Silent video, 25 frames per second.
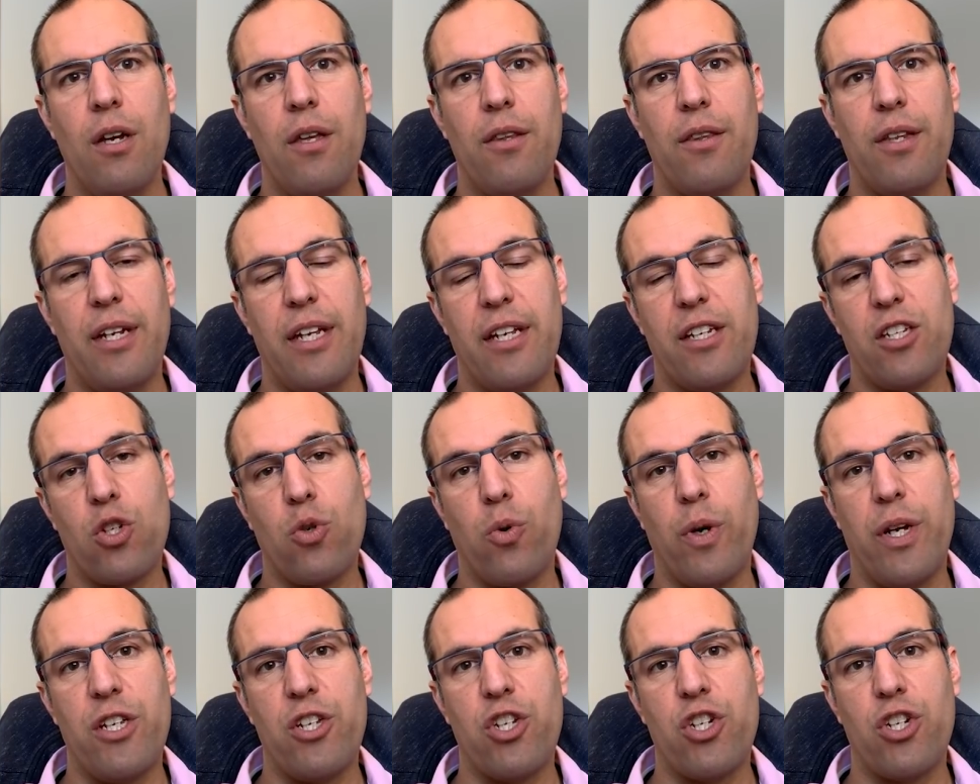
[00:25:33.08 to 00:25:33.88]
The next
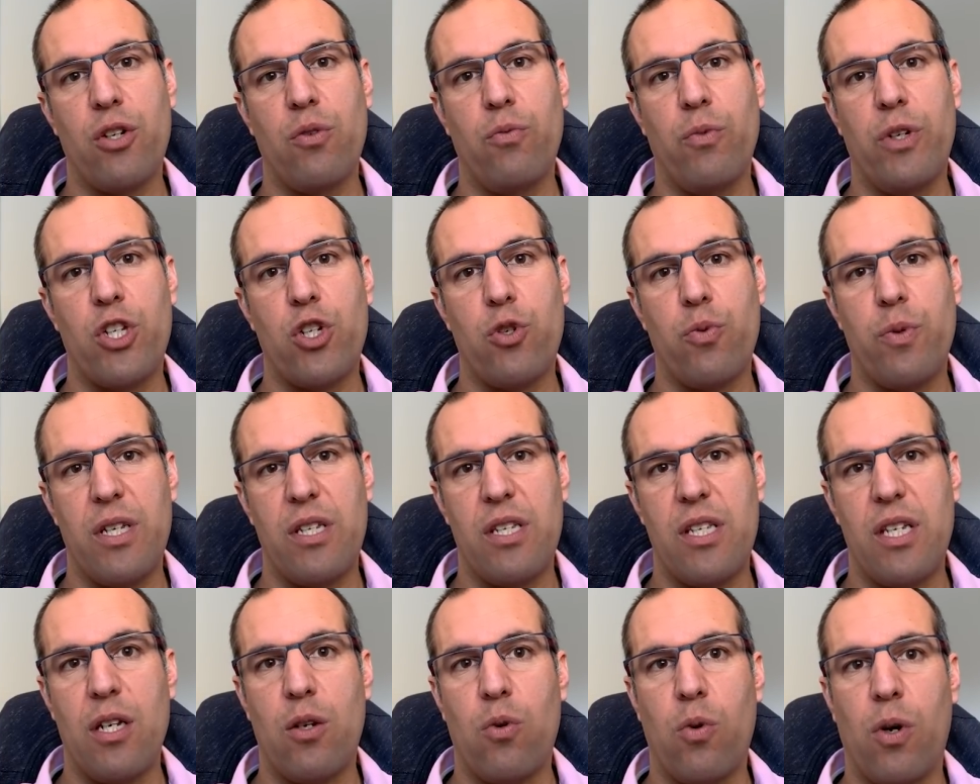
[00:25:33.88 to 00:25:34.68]
question, which we
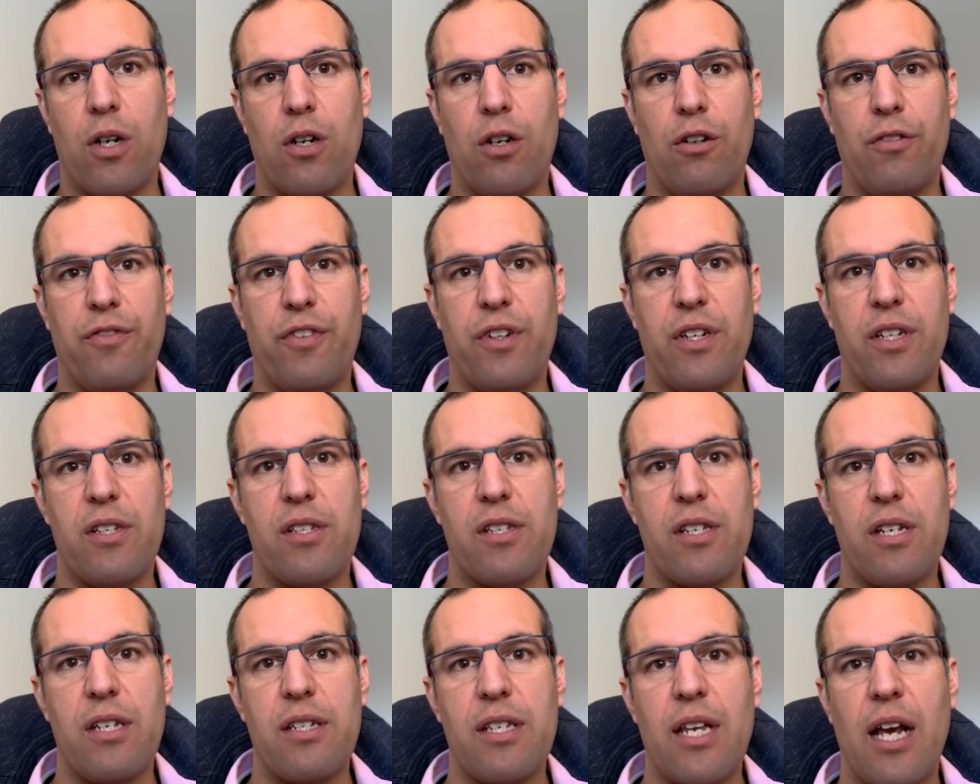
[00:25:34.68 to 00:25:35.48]
see quite often,
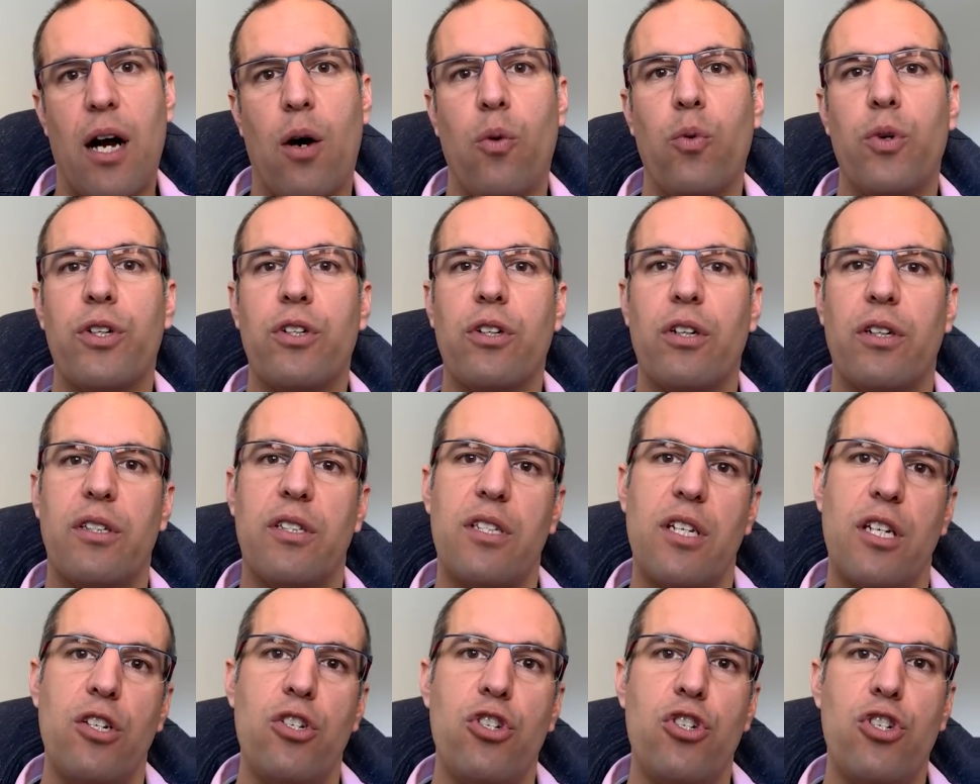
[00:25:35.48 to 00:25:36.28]
is how would
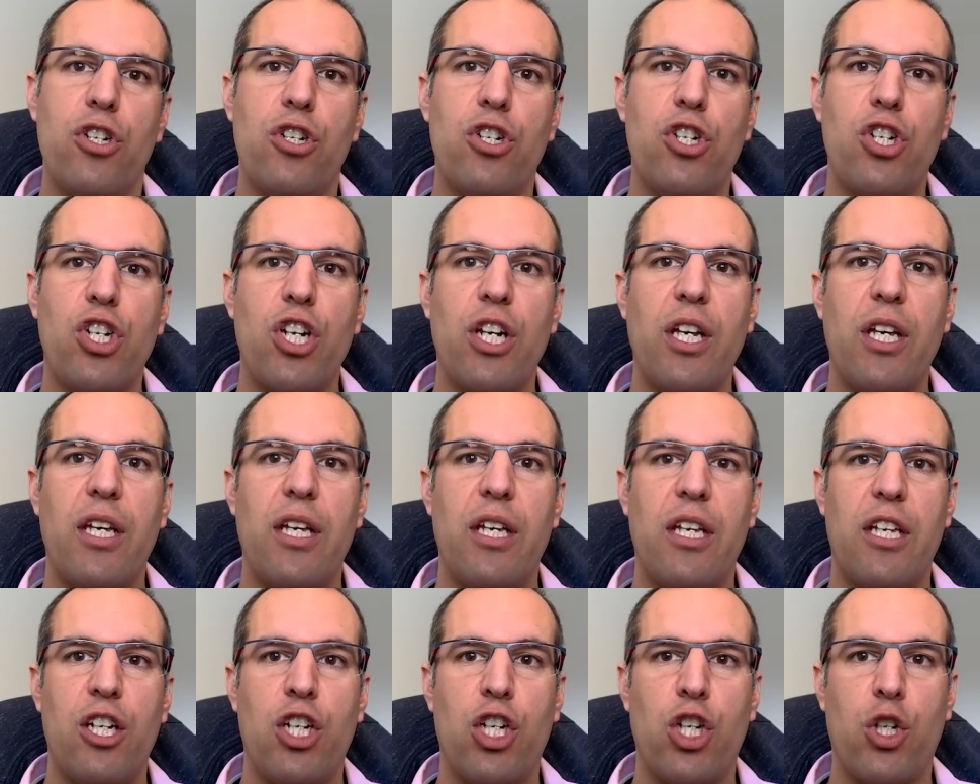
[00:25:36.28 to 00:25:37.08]
contingent share
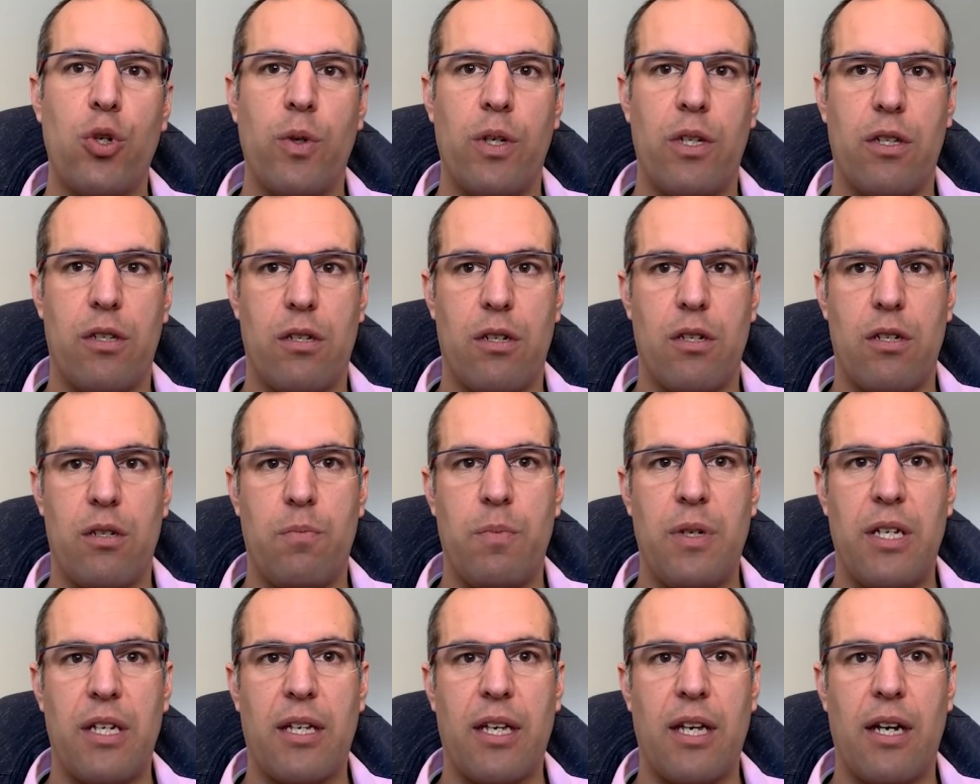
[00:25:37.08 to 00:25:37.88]
issuances
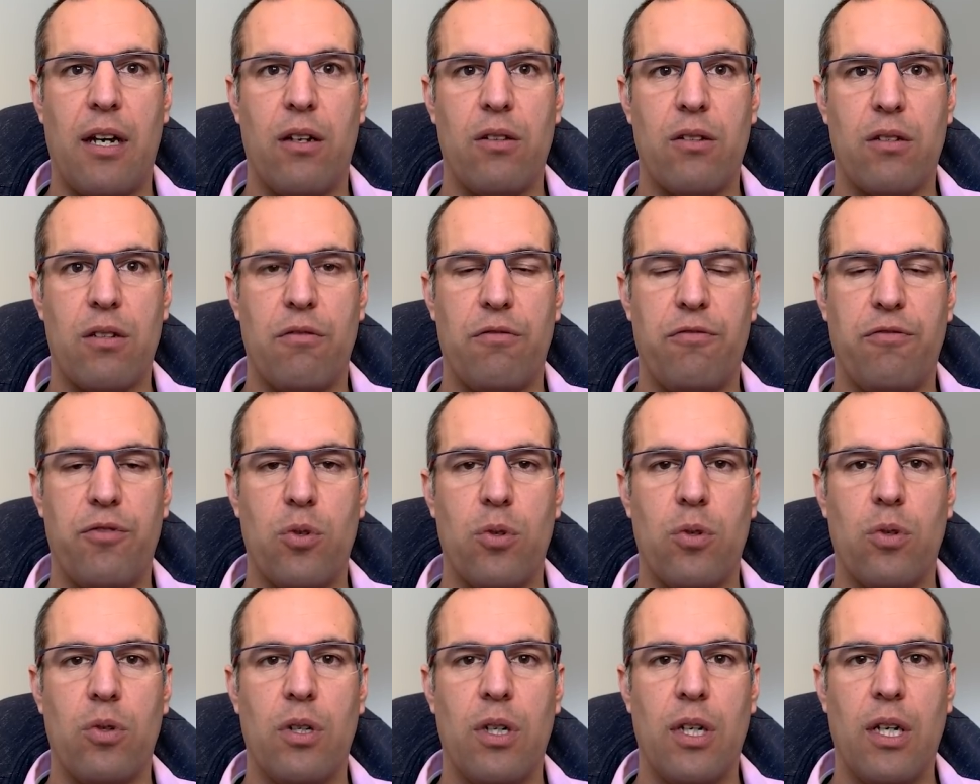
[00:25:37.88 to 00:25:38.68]
be accounted
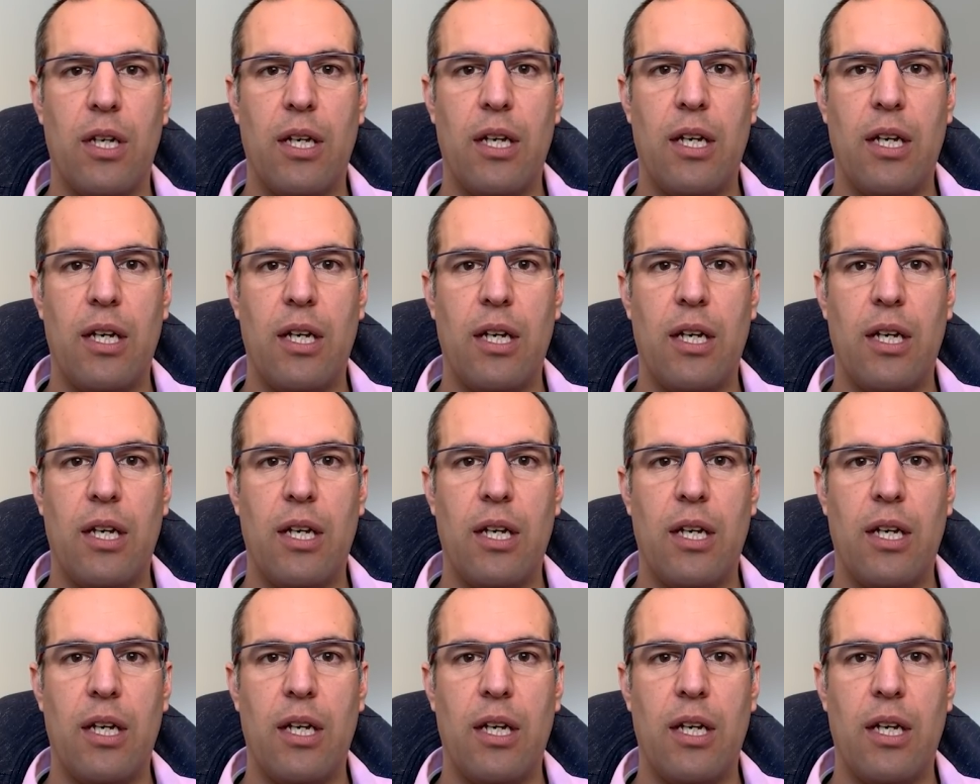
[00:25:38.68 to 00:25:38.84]
for?